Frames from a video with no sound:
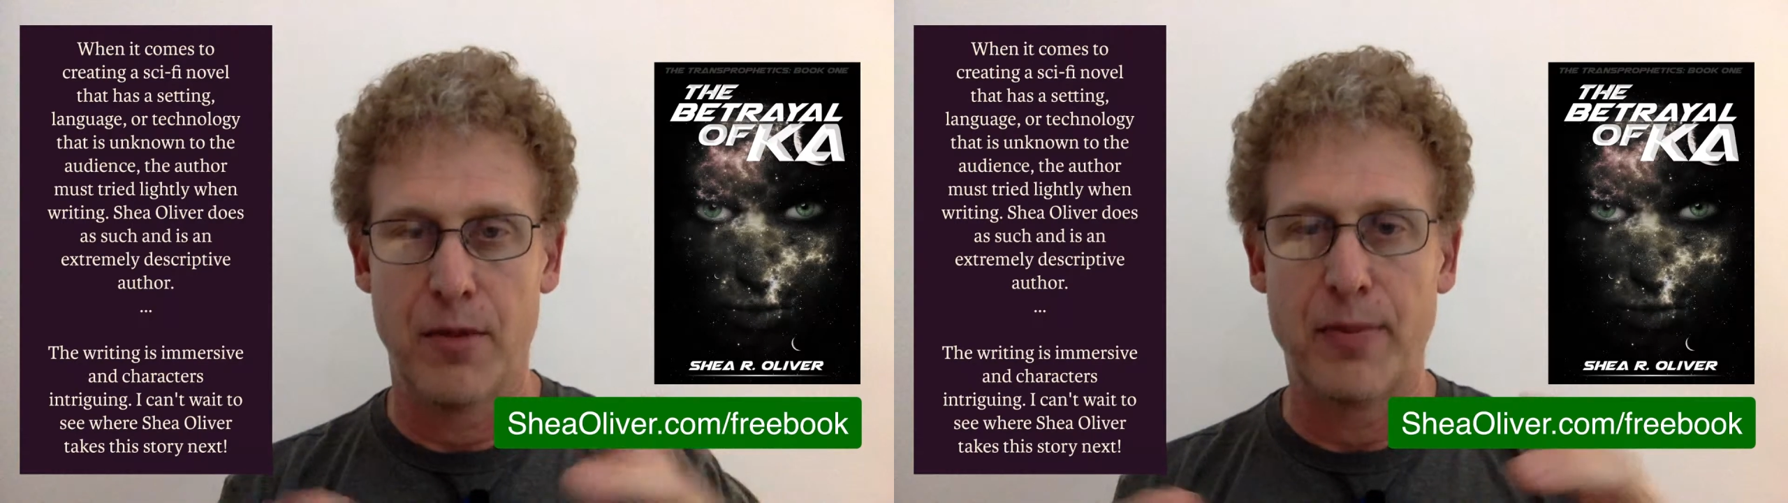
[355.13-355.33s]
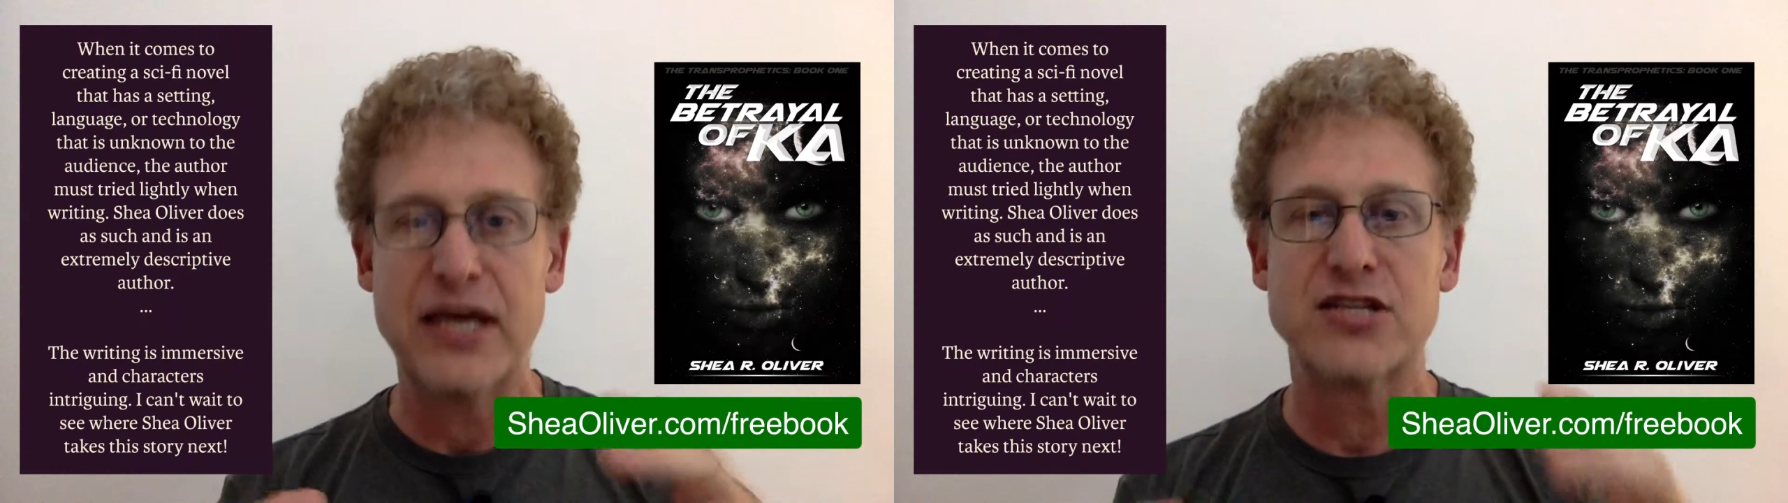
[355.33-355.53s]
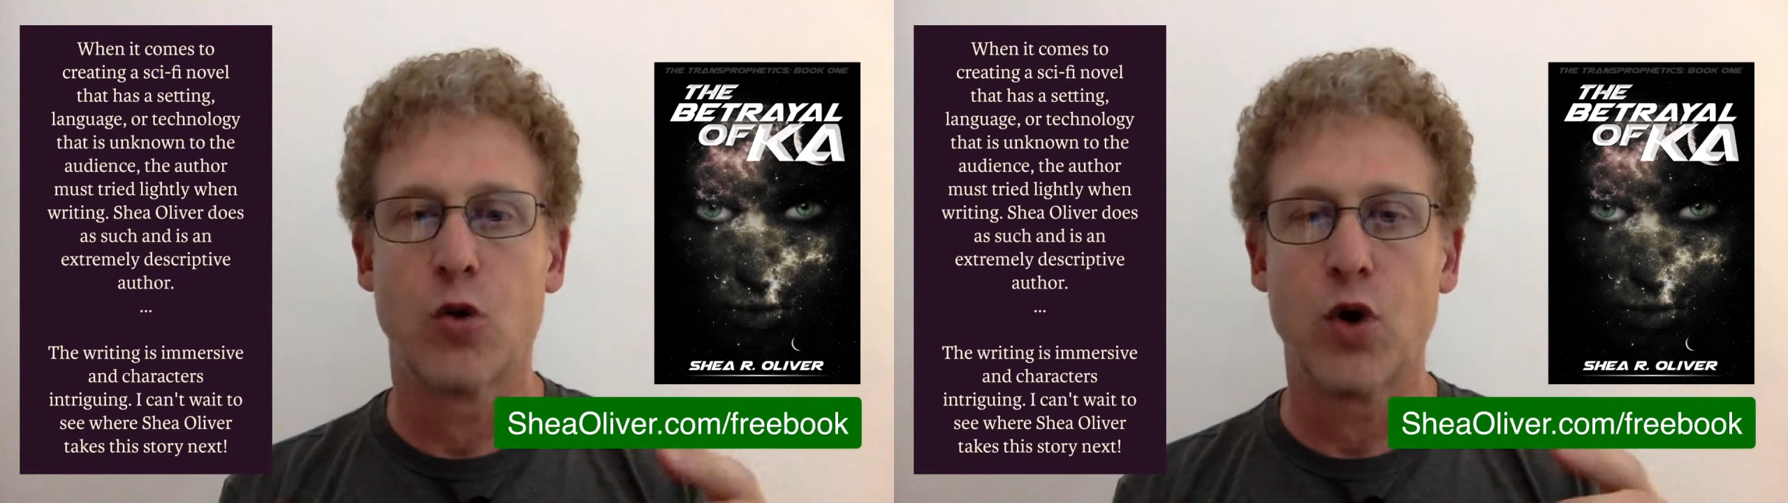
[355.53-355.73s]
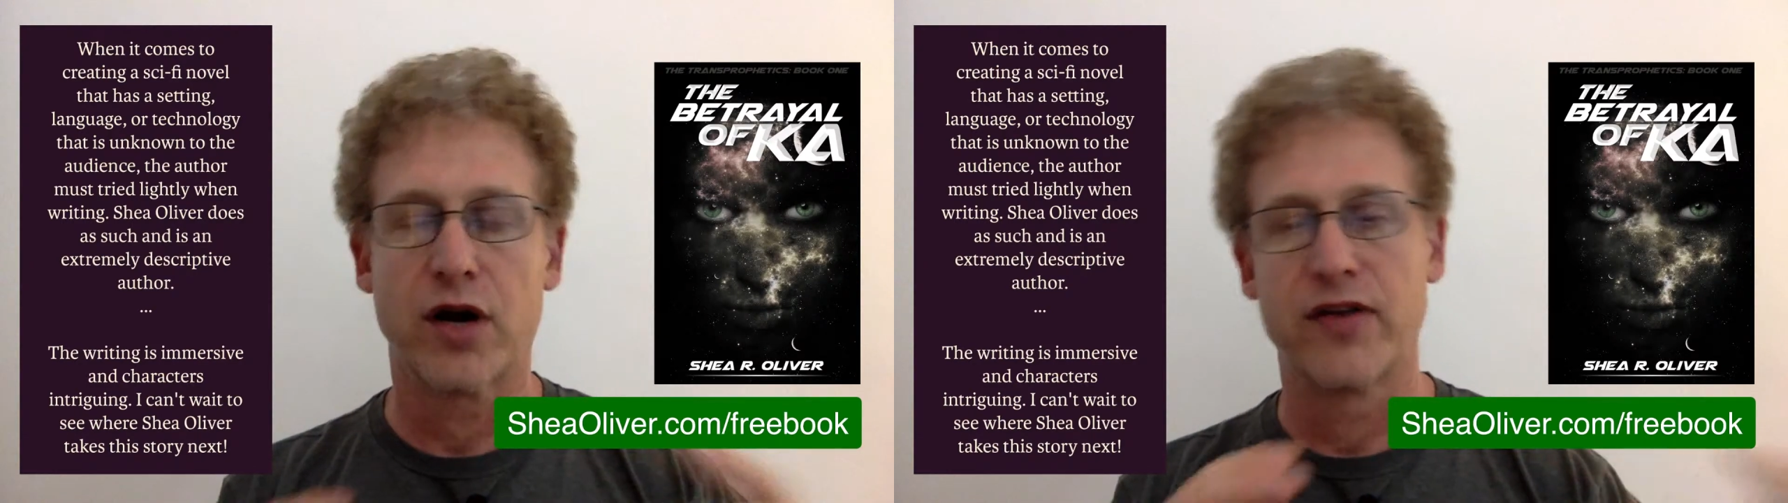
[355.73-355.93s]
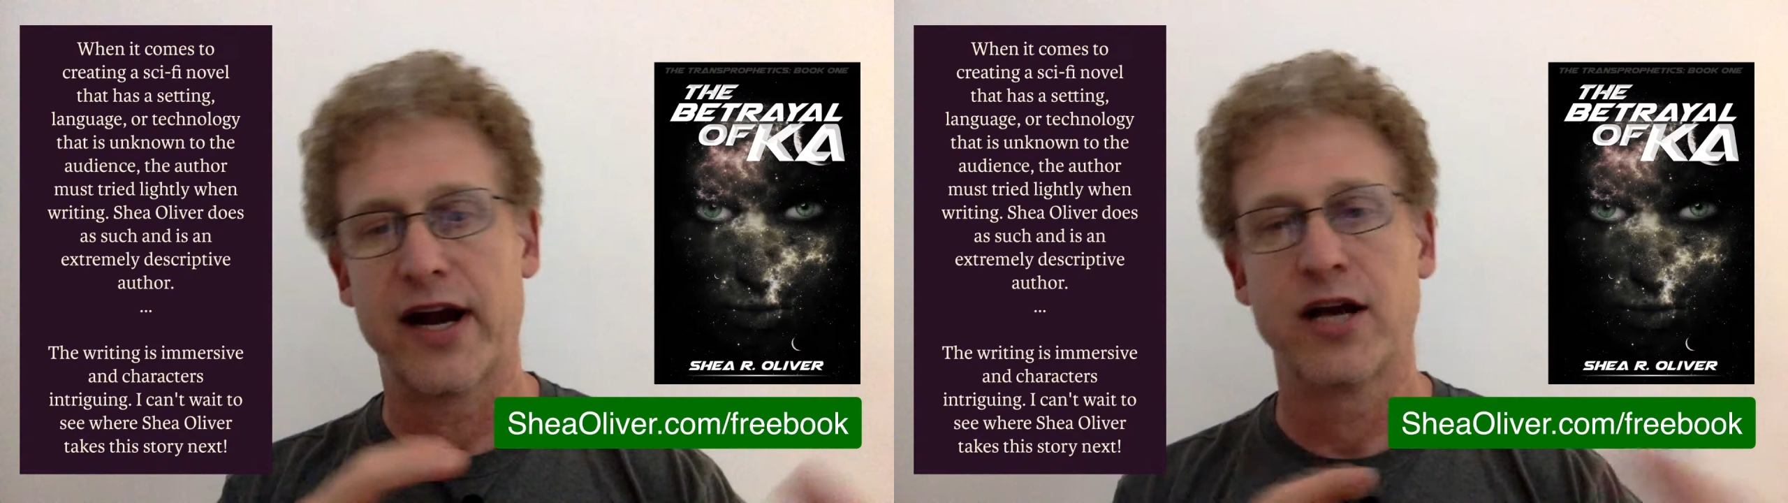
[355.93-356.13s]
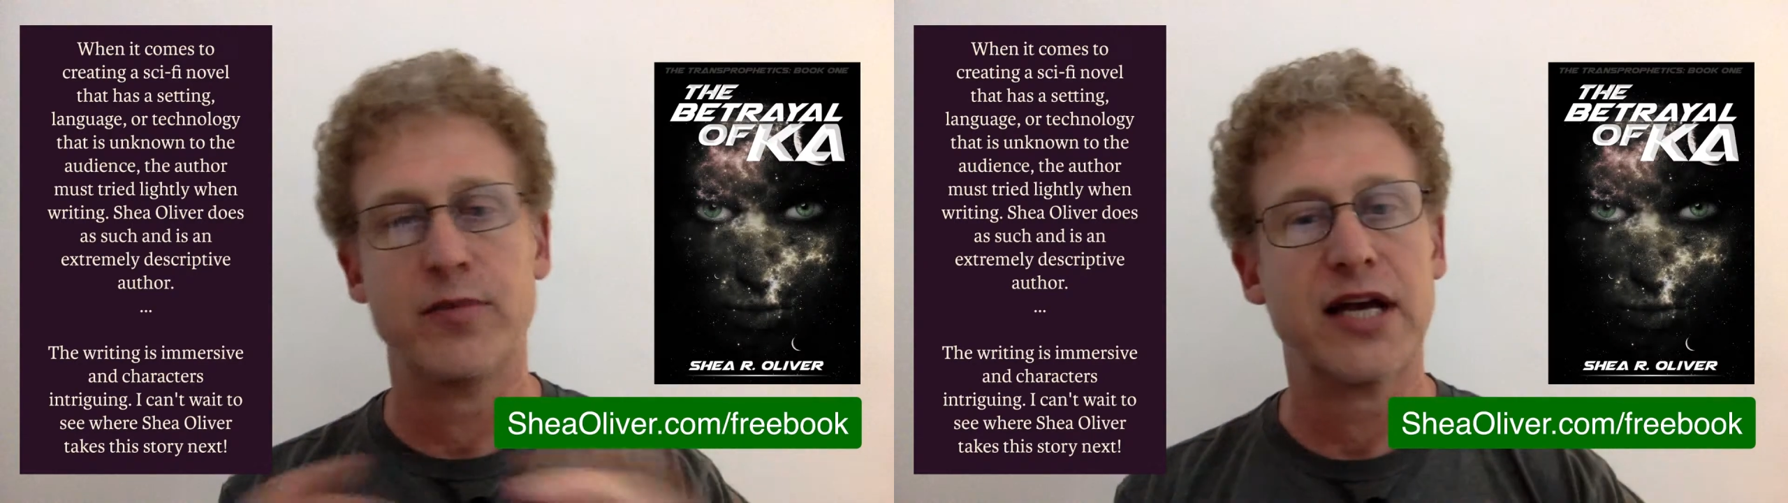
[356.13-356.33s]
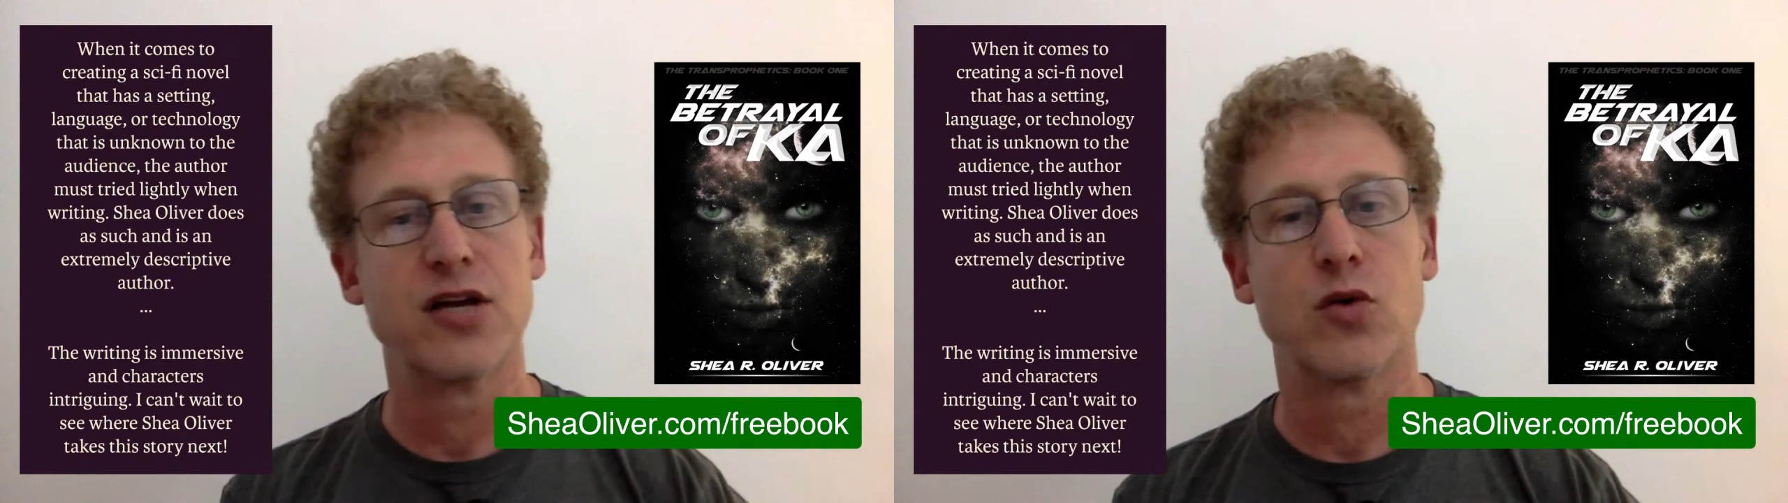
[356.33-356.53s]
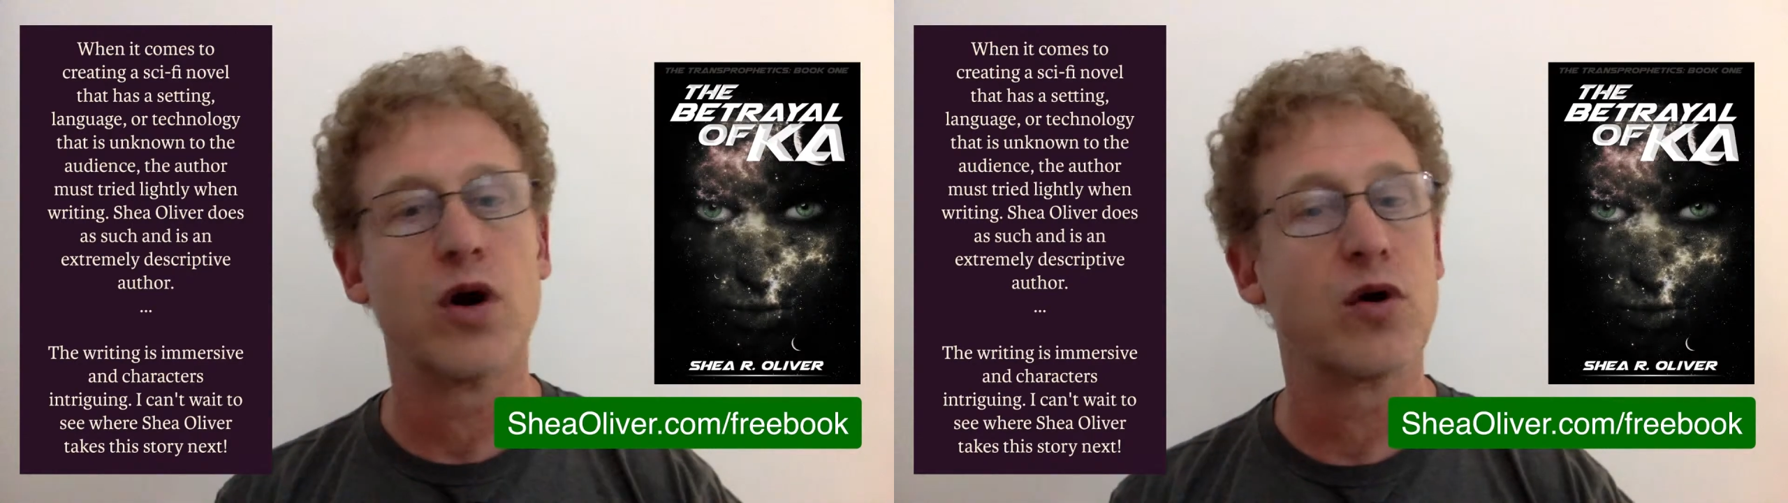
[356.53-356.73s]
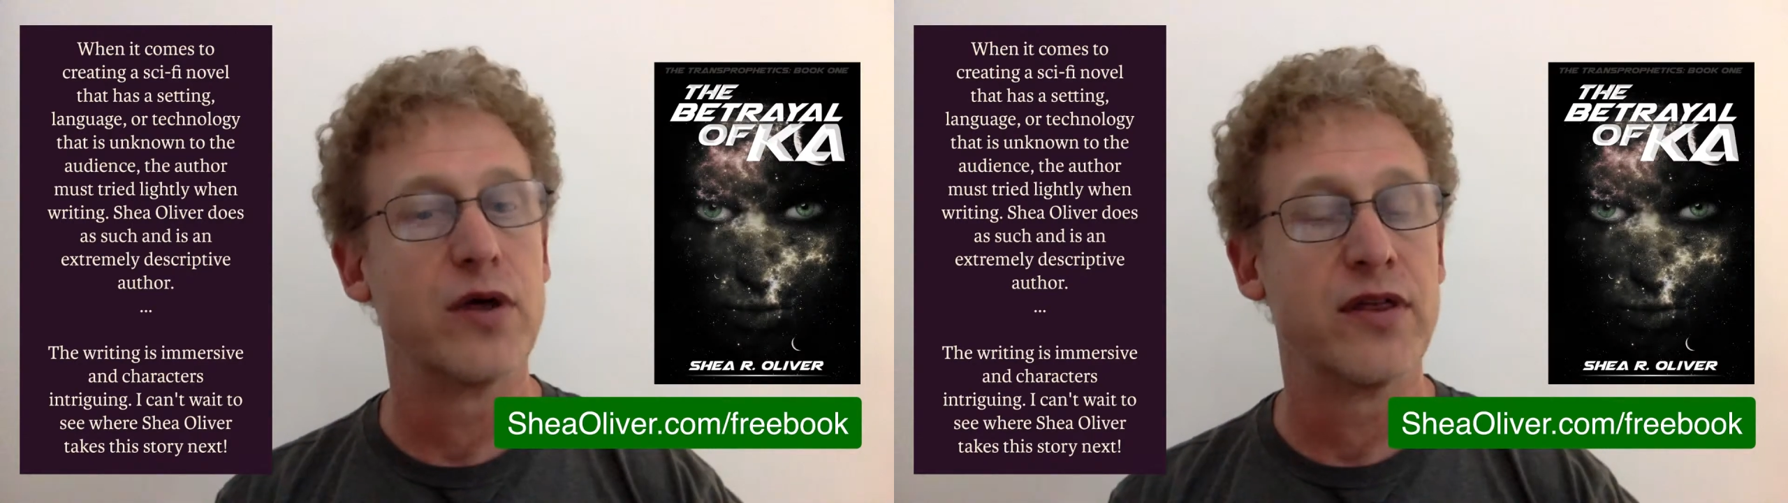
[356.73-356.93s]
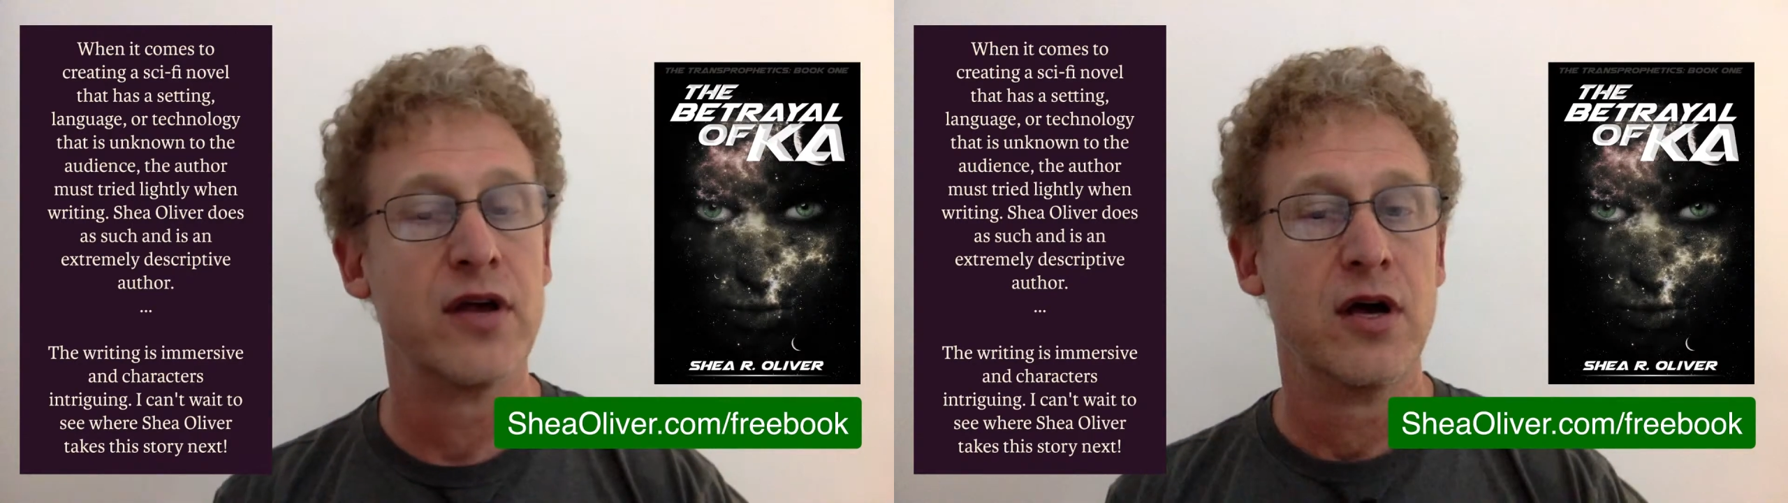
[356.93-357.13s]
piece of work that I could begin to work with